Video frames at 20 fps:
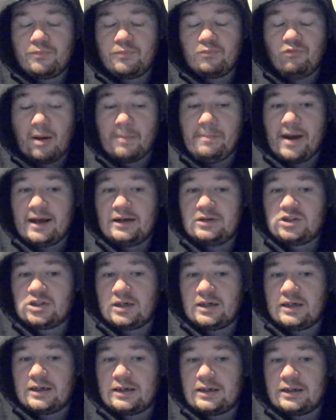Rampage
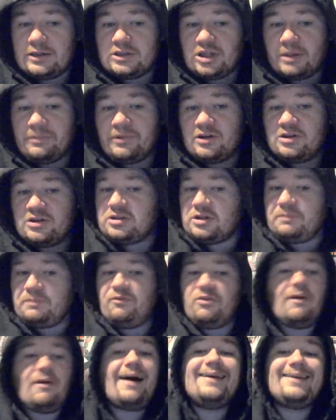Championship
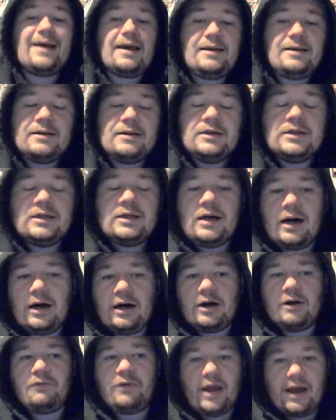Friday.
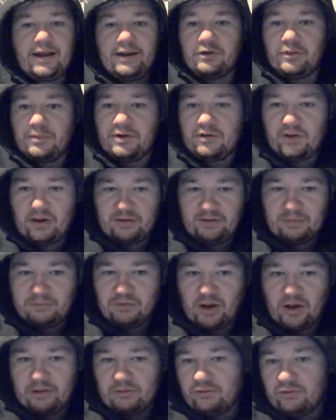The AEW Tag Team
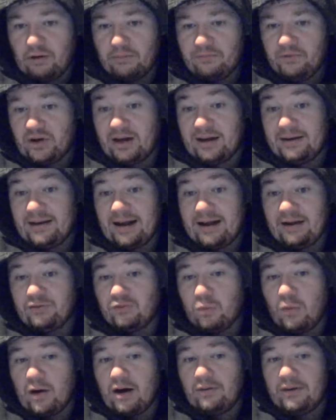titles are on the line, as
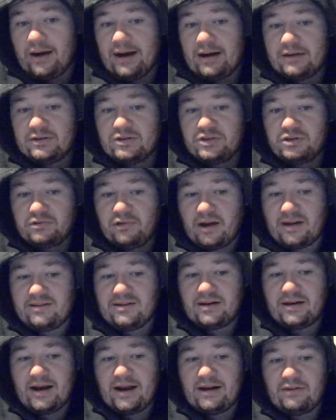well as
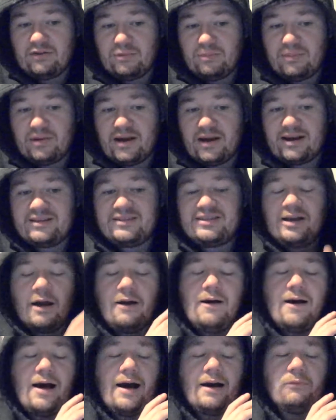Jurassic Express
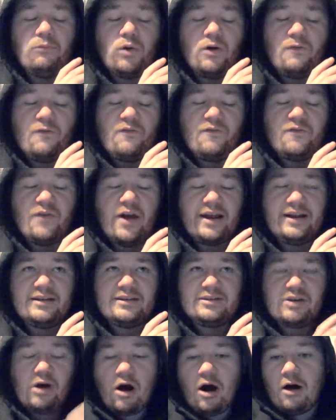will
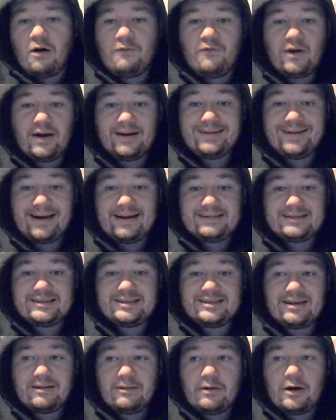face off
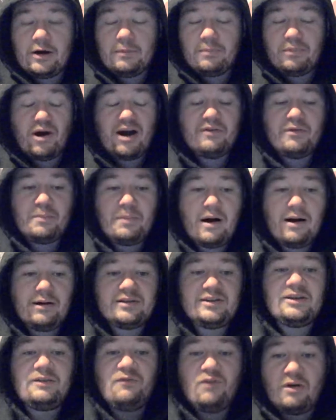against Private
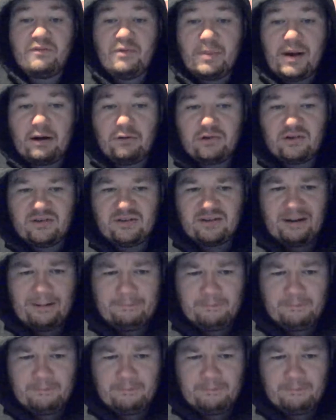Party for the belts,